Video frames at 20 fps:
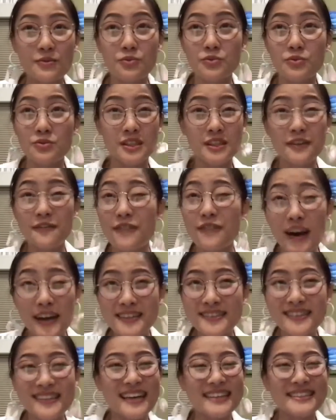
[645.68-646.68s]
to fund
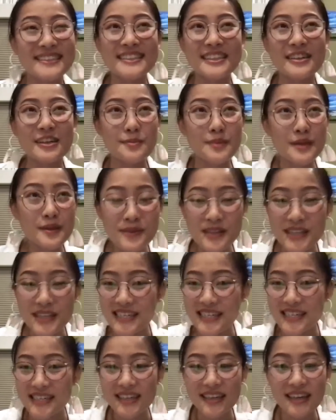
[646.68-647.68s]
the necessary
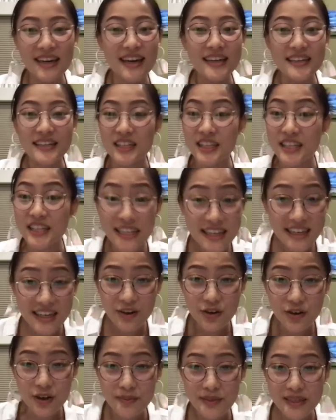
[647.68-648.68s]
PPE and cleaning
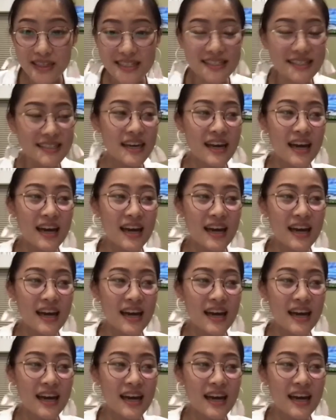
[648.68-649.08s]
equipment.